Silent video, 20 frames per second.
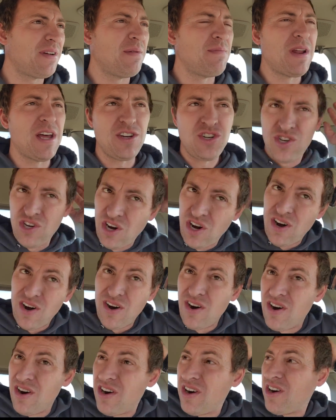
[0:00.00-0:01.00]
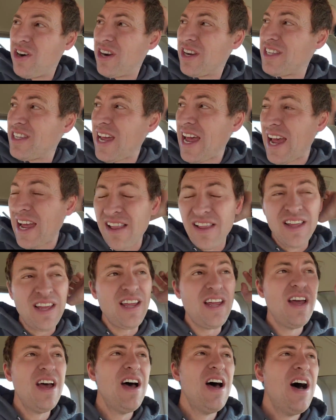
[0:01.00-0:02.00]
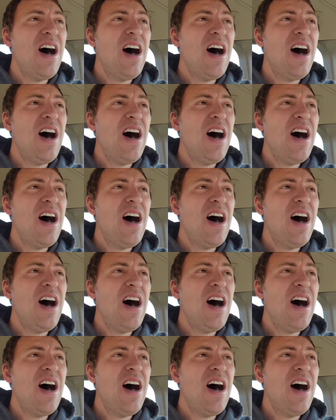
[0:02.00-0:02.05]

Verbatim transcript: I'm not sure exactly.